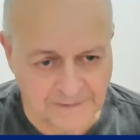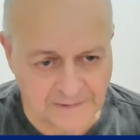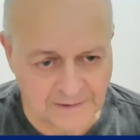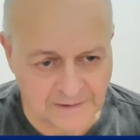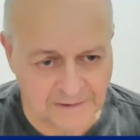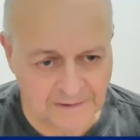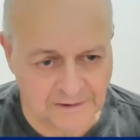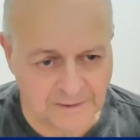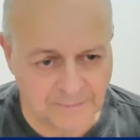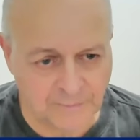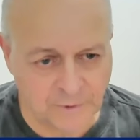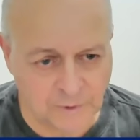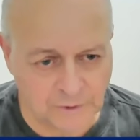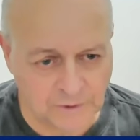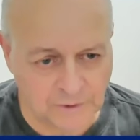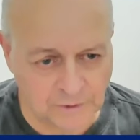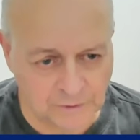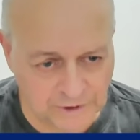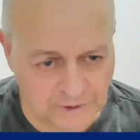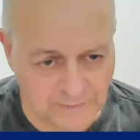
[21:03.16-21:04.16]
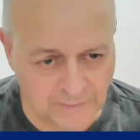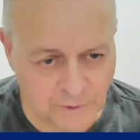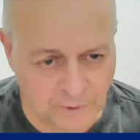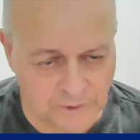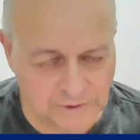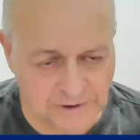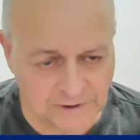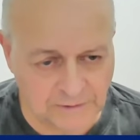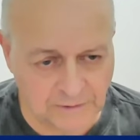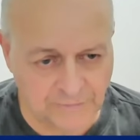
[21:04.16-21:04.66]
in the on the
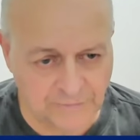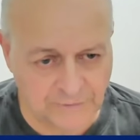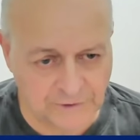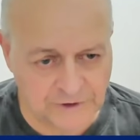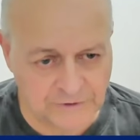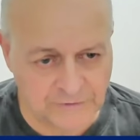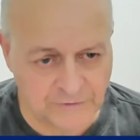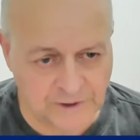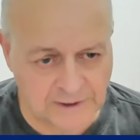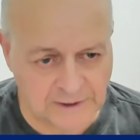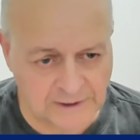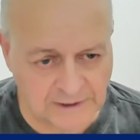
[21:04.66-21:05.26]
border of Israel